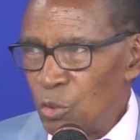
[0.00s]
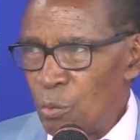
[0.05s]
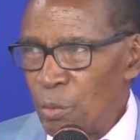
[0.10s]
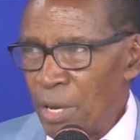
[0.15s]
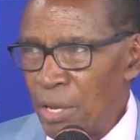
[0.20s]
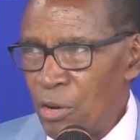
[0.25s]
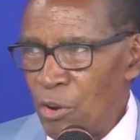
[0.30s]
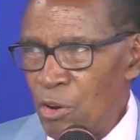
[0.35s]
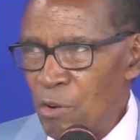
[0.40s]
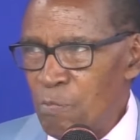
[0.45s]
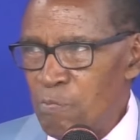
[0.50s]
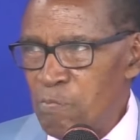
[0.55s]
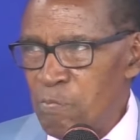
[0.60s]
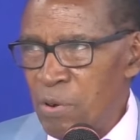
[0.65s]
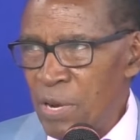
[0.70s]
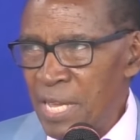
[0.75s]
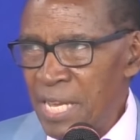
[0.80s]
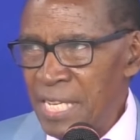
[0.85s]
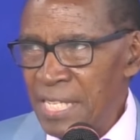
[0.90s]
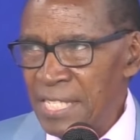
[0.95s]
You may not
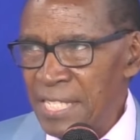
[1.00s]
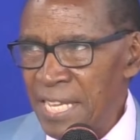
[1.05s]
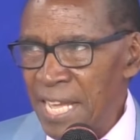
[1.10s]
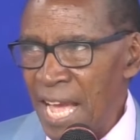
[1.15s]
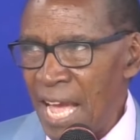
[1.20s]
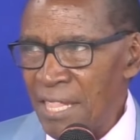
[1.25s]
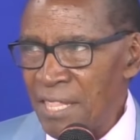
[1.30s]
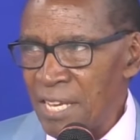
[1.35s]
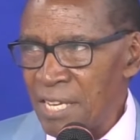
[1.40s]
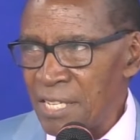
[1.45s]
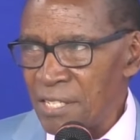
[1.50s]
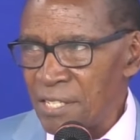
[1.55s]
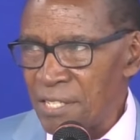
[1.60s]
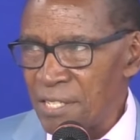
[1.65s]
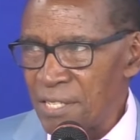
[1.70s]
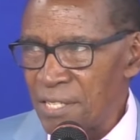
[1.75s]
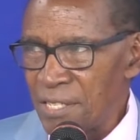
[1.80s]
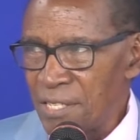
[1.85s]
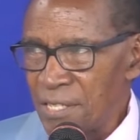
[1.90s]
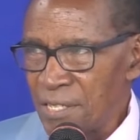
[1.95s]
please the
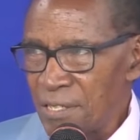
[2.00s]
others.